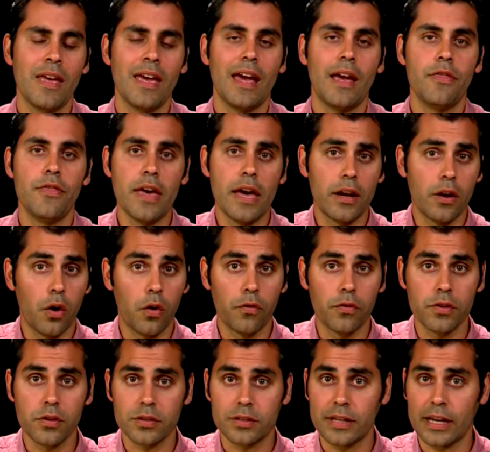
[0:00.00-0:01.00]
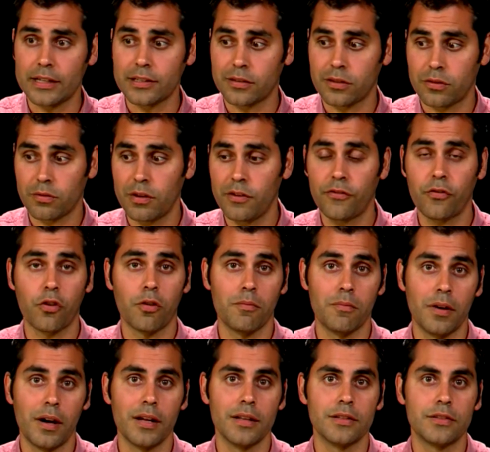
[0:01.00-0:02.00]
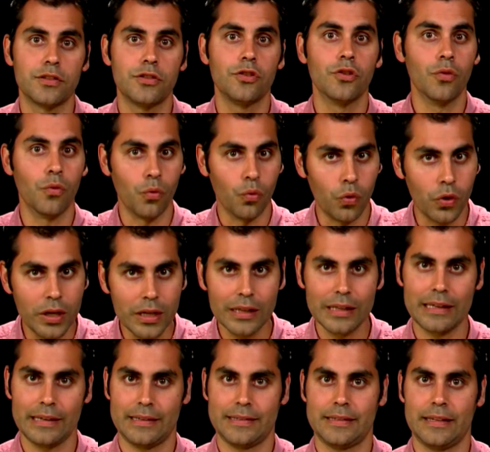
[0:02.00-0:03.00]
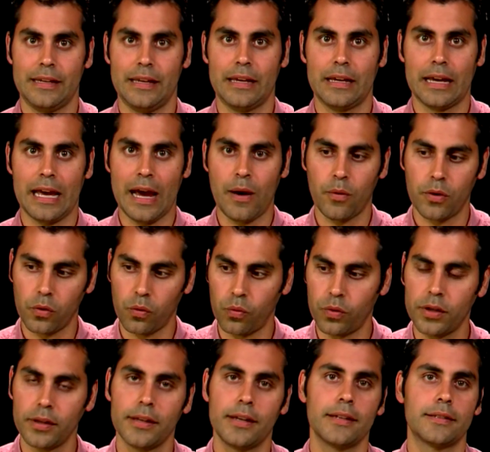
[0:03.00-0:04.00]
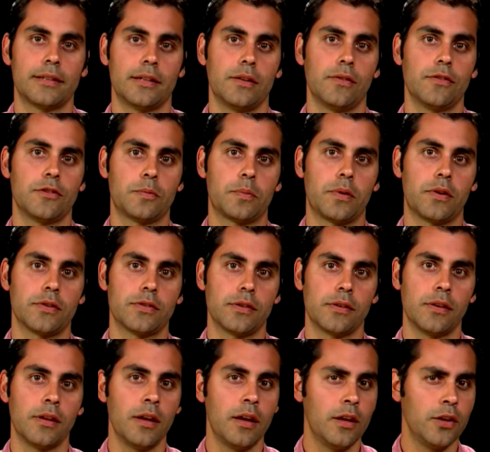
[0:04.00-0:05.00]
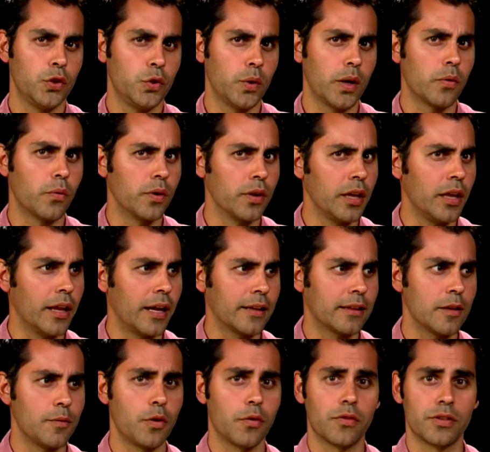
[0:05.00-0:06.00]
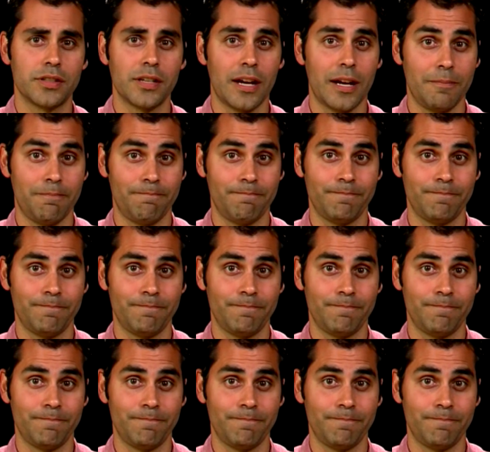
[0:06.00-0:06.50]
And then over those next 3-4 months, you're really seeing, I want to really get to know this person. Do I really like them over time?